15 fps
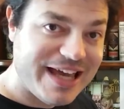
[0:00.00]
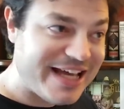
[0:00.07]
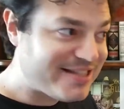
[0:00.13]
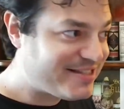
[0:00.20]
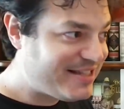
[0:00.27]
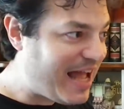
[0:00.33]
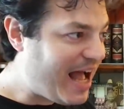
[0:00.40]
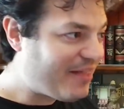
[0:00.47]

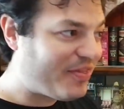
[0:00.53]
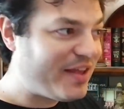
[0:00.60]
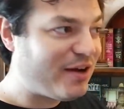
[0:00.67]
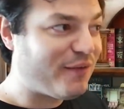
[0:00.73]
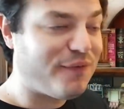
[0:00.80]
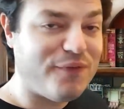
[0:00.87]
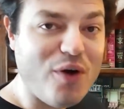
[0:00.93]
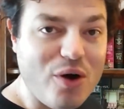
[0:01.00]
It's not
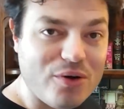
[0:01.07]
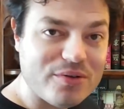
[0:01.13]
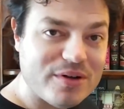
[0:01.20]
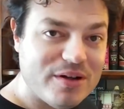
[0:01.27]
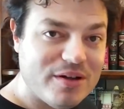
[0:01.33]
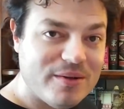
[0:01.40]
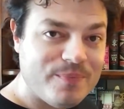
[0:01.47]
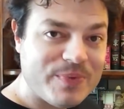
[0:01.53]
their
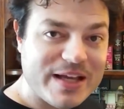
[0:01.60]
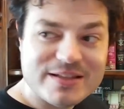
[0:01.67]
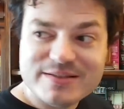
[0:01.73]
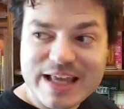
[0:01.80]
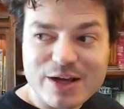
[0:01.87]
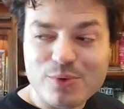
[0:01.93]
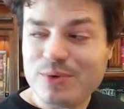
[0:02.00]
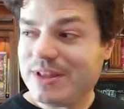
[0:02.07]
fault.
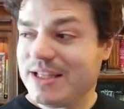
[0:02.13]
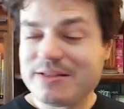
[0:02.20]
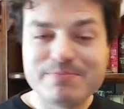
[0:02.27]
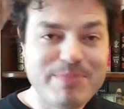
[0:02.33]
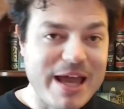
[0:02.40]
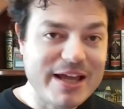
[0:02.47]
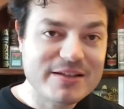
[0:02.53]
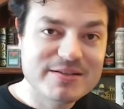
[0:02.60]
It's like when these
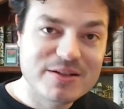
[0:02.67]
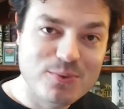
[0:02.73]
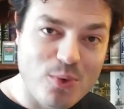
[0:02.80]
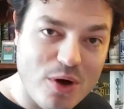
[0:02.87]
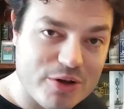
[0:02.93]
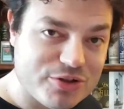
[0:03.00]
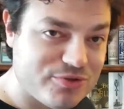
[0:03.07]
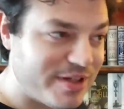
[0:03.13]
banks in
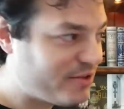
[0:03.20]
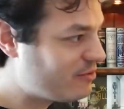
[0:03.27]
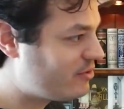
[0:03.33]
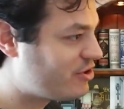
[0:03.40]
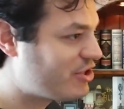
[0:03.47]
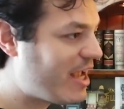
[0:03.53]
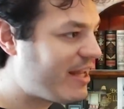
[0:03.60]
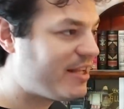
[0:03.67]
Wall Street do
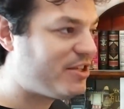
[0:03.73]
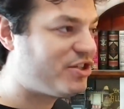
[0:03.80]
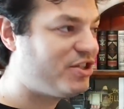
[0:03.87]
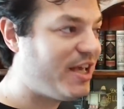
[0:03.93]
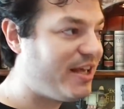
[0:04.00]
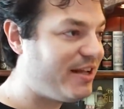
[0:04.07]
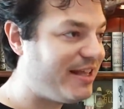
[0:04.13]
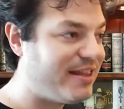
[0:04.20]
shady
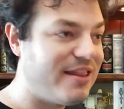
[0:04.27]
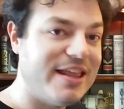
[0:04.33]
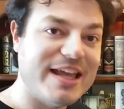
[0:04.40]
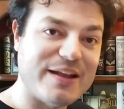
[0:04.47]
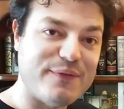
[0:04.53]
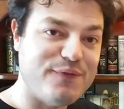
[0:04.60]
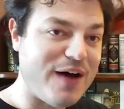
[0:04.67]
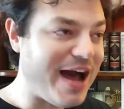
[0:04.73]
shit and then they
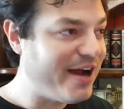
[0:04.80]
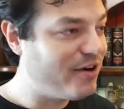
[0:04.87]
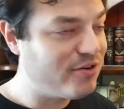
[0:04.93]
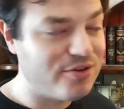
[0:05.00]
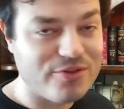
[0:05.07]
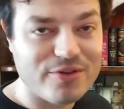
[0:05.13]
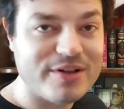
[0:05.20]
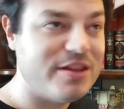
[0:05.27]
get
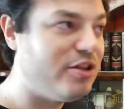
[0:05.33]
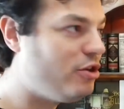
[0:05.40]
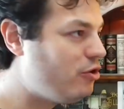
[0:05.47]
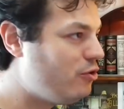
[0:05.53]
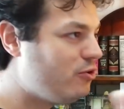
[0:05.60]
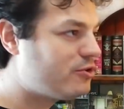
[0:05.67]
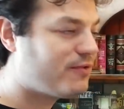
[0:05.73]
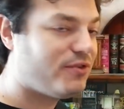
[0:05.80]
fired or they're in the
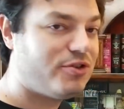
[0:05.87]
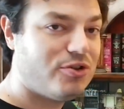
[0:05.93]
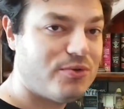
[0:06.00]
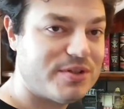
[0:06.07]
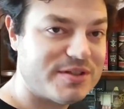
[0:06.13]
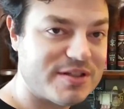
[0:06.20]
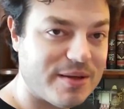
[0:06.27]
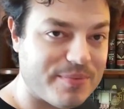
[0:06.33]
news for
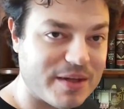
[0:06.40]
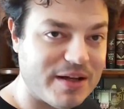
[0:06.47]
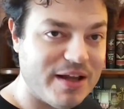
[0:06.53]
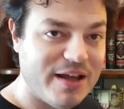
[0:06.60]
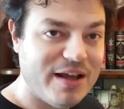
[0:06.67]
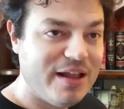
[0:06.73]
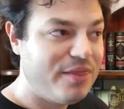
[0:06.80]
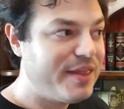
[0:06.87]
doing something.
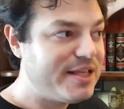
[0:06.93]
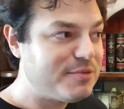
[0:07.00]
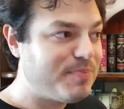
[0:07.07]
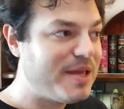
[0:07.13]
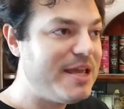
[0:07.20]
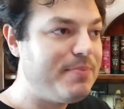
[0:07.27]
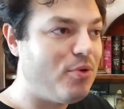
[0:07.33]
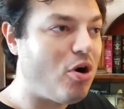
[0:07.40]
These
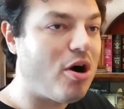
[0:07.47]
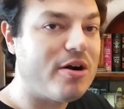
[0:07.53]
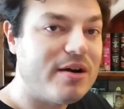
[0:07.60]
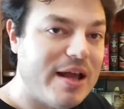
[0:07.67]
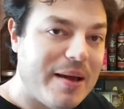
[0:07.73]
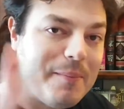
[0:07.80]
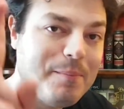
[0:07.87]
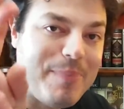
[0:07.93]
people
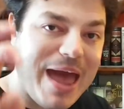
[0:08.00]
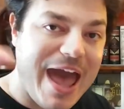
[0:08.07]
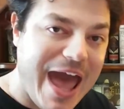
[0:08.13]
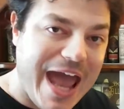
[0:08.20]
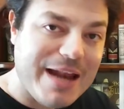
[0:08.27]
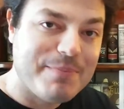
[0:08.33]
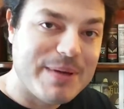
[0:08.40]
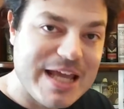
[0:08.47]
aren't
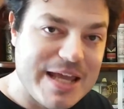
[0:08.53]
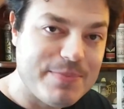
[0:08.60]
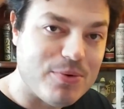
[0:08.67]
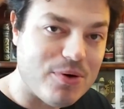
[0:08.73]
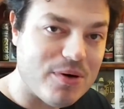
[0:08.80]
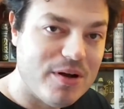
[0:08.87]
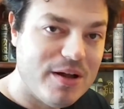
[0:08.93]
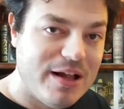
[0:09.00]
bad
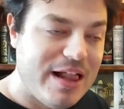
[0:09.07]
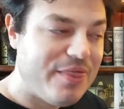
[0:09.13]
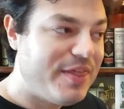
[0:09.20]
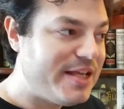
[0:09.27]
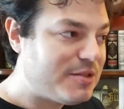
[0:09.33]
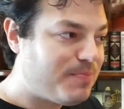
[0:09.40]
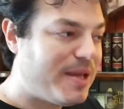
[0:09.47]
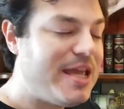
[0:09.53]
people.
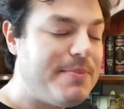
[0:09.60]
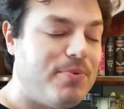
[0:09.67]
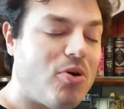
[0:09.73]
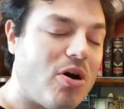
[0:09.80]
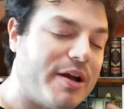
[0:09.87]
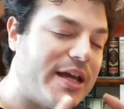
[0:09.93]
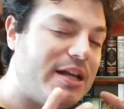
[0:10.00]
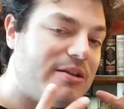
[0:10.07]
These people
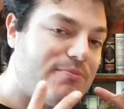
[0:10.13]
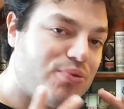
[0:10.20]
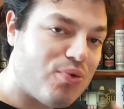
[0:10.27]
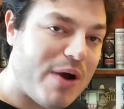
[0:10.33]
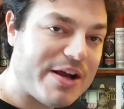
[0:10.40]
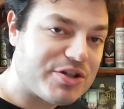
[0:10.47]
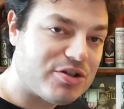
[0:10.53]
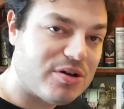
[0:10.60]
are getting
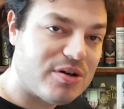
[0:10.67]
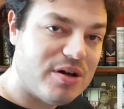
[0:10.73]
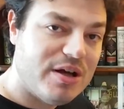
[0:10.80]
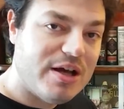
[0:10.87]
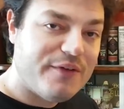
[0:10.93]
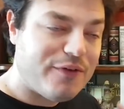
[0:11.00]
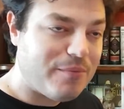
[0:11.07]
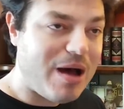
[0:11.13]
pressure
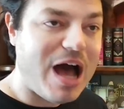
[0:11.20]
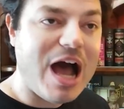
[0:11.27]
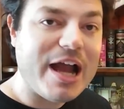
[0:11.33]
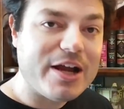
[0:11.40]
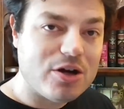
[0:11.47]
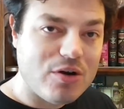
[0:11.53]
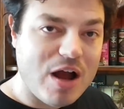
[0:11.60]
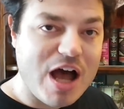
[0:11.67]
from
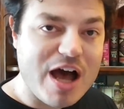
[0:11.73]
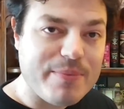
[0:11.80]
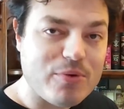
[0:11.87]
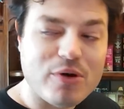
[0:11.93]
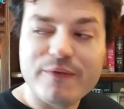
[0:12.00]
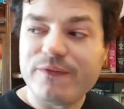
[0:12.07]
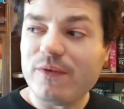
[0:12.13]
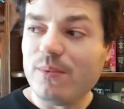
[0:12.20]
higher up
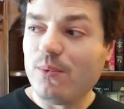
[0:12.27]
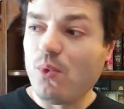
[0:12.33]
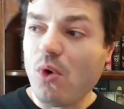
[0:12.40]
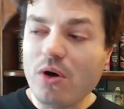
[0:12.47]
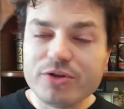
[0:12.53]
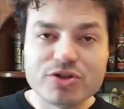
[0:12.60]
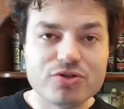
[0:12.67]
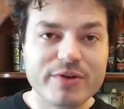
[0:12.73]
or from
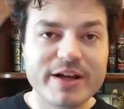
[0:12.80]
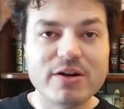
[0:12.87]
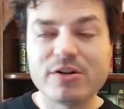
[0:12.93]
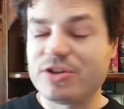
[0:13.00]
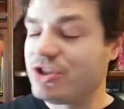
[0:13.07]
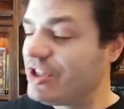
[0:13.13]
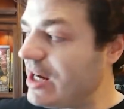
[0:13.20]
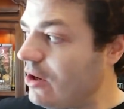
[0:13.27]
Wall Street
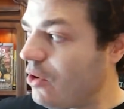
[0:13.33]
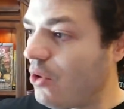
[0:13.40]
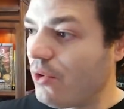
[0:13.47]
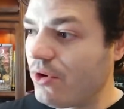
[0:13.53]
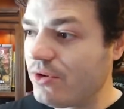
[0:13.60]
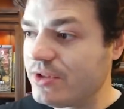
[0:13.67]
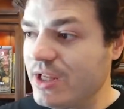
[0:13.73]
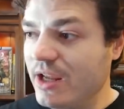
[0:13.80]
or
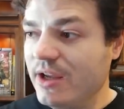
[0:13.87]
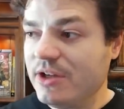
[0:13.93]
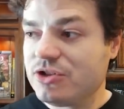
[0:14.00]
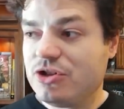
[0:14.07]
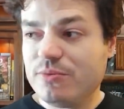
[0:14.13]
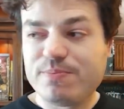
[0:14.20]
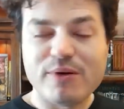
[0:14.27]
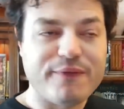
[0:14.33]
shareholders
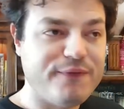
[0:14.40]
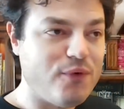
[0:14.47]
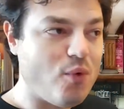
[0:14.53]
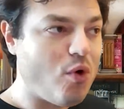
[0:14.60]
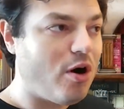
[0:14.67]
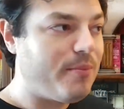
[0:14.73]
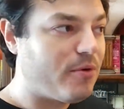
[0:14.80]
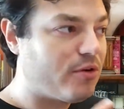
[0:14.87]
to
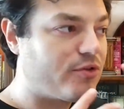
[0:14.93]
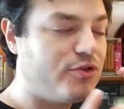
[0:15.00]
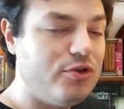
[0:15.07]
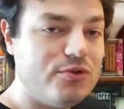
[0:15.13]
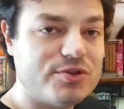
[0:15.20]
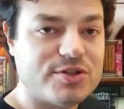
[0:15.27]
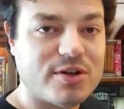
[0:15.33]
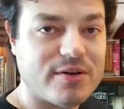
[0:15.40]
perform or
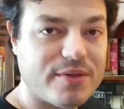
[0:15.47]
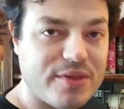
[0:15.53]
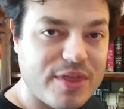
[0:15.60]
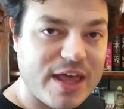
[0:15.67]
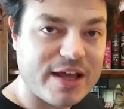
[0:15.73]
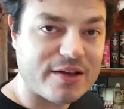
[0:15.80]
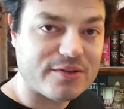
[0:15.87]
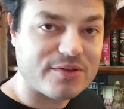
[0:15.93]
do certain
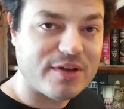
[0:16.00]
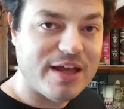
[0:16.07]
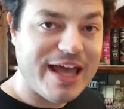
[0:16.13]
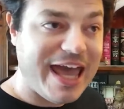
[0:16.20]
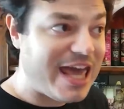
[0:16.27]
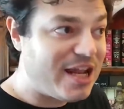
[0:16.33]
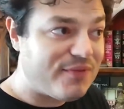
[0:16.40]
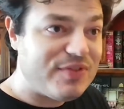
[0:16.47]
things.
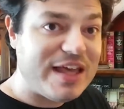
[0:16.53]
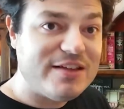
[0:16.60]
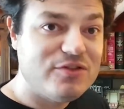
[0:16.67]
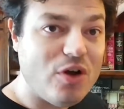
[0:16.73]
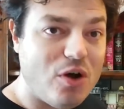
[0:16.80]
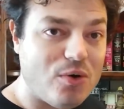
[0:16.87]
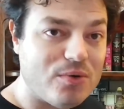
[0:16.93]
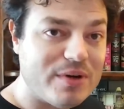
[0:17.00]
And if they
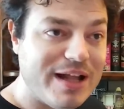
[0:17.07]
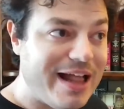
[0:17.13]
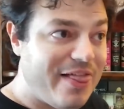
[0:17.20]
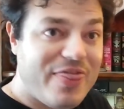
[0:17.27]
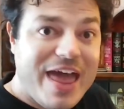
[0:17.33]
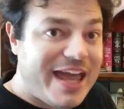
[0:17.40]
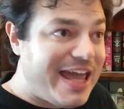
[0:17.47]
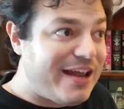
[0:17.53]
don't,
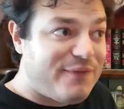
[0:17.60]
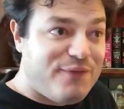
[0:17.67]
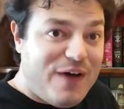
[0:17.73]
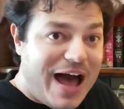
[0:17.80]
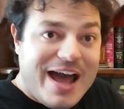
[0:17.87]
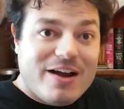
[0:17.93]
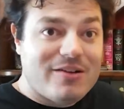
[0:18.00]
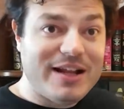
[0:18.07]
they get
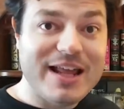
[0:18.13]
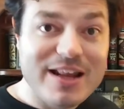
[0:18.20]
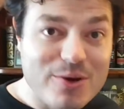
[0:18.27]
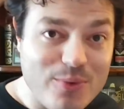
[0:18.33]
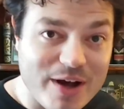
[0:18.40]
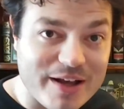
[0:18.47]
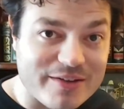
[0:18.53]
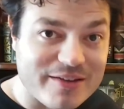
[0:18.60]
fired
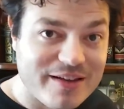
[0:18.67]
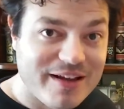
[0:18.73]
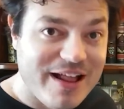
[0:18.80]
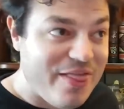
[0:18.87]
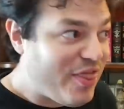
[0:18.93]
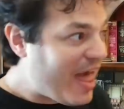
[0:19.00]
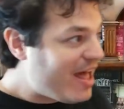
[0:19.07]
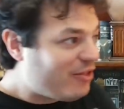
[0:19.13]
anyways.
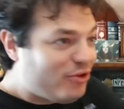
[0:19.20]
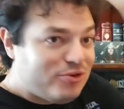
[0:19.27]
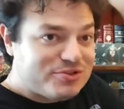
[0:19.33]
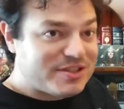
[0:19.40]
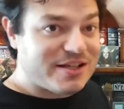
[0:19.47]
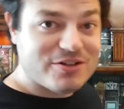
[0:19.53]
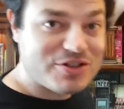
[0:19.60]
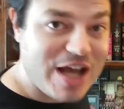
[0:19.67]
They
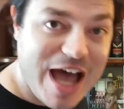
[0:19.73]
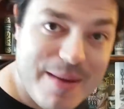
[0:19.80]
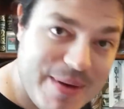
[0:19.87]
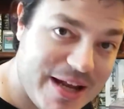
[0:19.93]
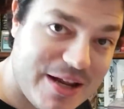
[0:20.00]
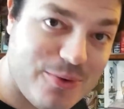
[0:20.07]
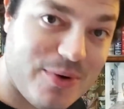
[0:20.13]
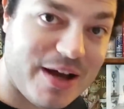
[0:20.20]
lose their job
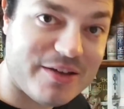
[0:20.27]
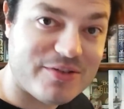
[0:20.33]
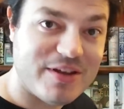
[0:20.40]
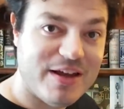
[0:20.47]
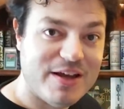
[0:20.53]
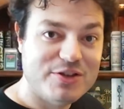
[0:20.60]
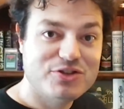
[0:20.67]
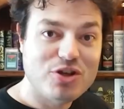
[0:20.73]
anyways.
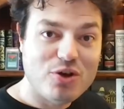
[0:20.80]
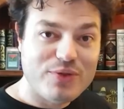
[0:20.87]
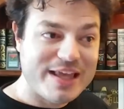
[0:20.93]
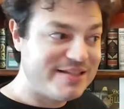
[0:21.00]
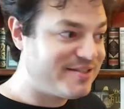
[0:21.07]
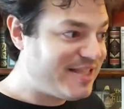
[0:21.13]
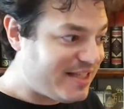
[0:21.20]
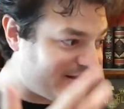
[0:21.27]
So
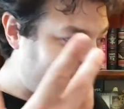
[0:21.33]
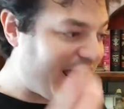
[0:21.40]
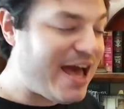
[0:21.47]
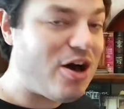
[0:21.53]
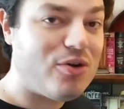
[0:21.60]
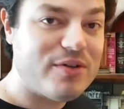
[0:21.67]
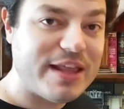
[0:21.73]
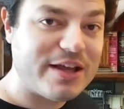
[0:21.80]
they sit
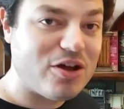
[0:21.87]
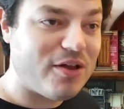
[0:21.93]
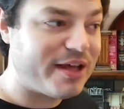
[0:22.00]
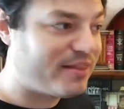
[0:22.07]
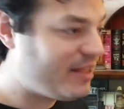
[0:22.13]
down and they go